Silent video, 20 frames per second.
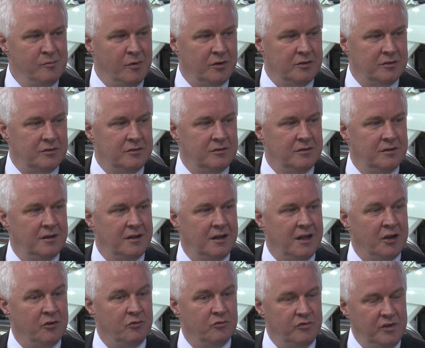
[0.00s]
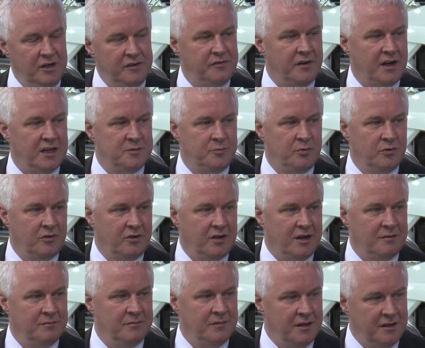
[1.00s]
model and refresh
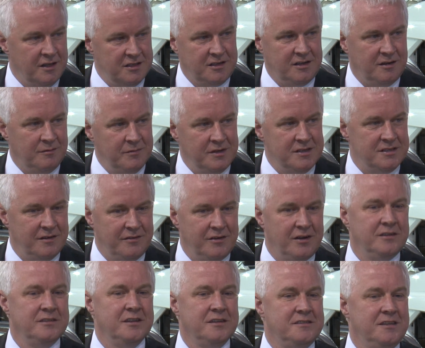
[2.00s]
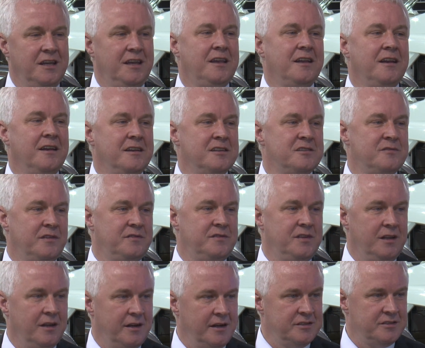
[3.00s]
program that this company's ever undertaken in its
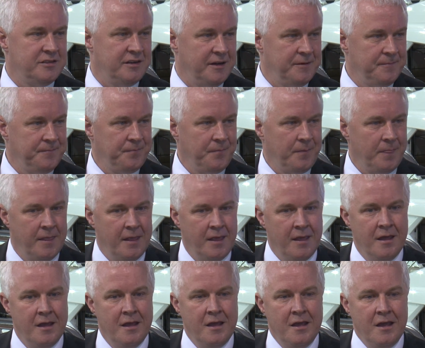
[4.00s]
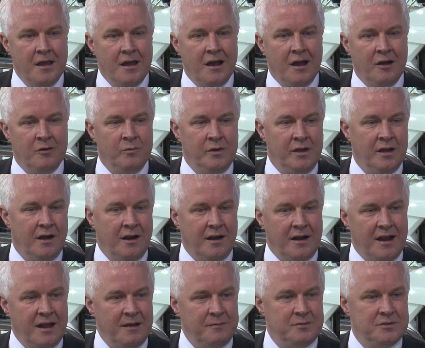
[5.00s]
50-year history. And we are
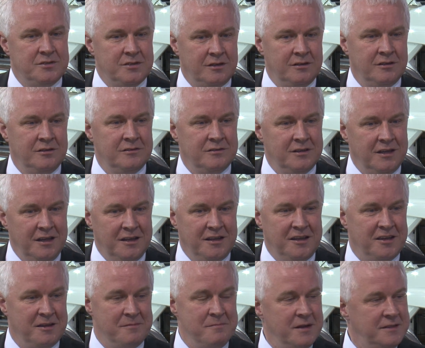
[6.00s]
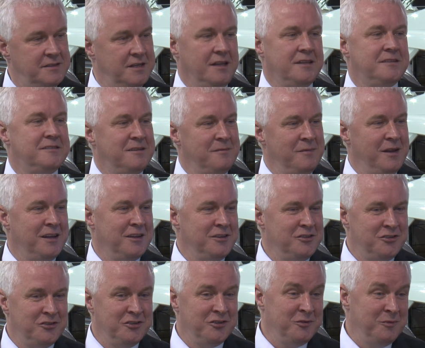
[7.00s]
absolutely committed to making
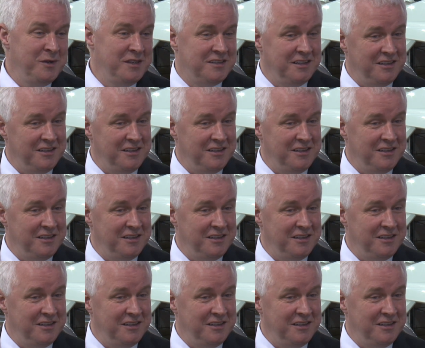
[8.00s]
sure we